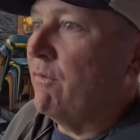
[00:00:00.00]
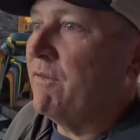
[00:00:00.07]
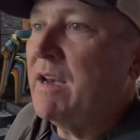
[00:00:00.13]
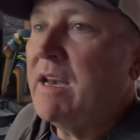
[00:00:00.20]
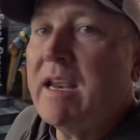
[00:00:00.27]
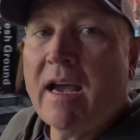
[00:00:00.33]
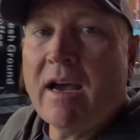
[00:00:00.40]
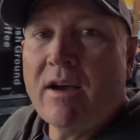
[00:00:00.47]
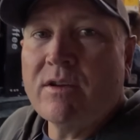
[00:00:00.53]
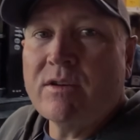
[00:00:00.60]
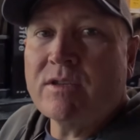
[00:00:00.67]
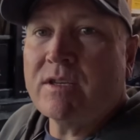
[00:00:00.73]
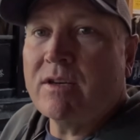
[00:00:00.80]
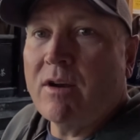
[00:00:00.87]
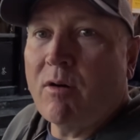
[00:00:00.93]

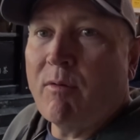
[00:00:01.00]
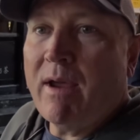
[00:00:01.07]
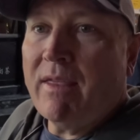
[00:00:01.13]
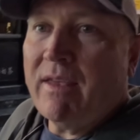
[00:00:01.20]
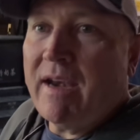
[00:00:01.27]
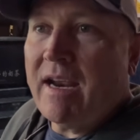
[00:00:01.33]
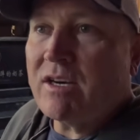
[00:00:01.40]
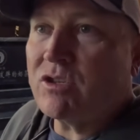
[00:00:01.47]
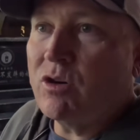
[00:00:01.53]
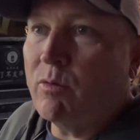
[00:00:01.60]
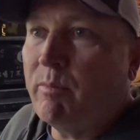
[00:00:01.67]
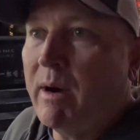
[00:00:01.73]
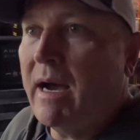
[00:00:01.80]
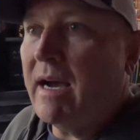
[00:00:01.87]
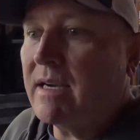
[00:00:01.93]
videos around the national
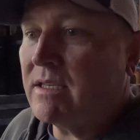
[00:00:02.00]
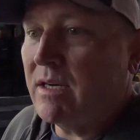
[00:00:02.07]
park.